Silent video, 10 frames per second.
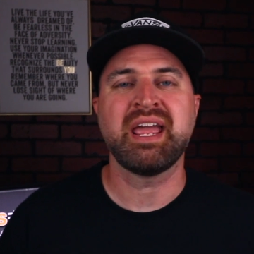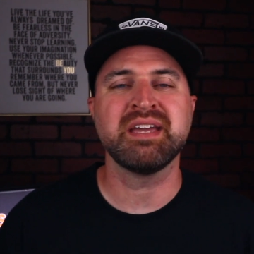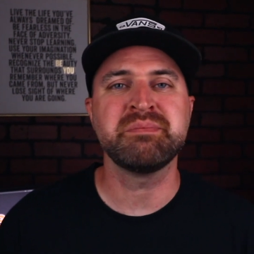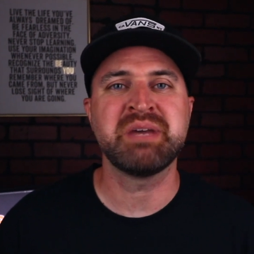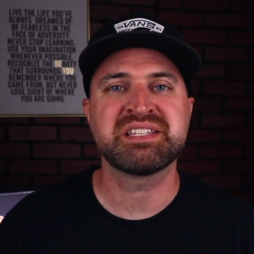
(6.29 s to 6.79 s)

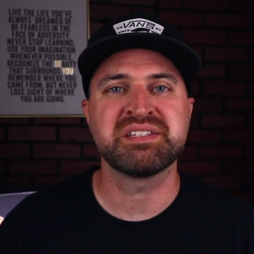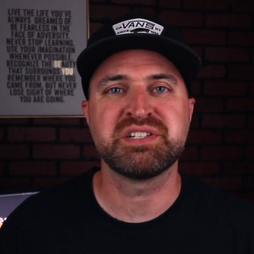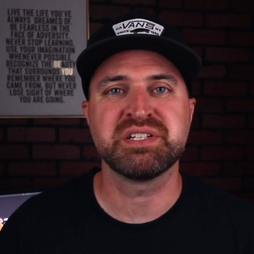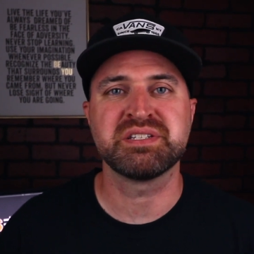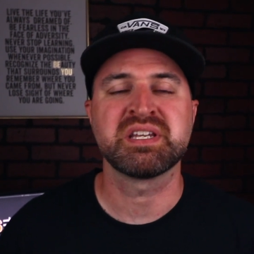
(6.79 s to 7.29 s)
and
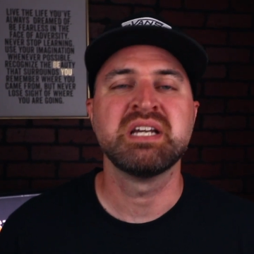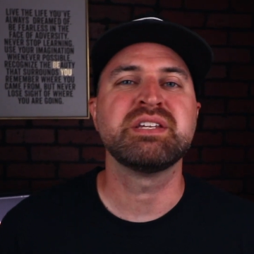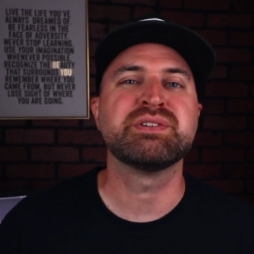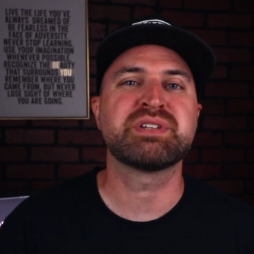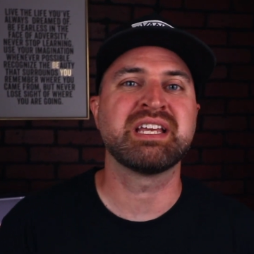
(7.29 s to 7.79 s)
messages
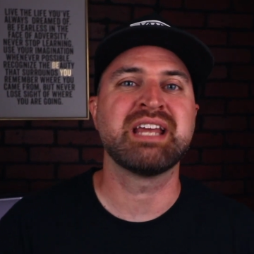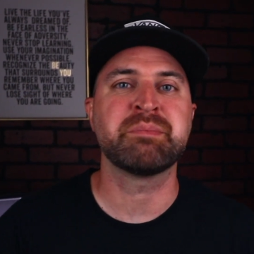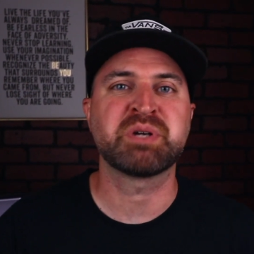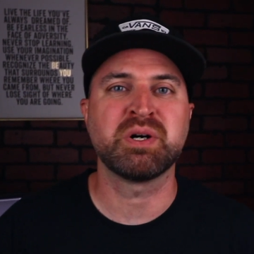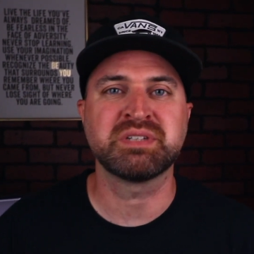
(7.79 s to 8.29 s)
using an
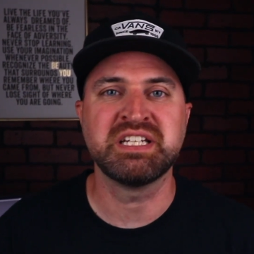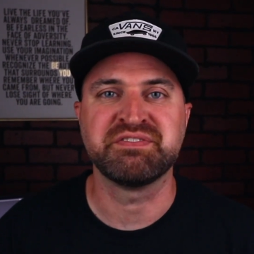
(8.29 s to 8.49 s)
app called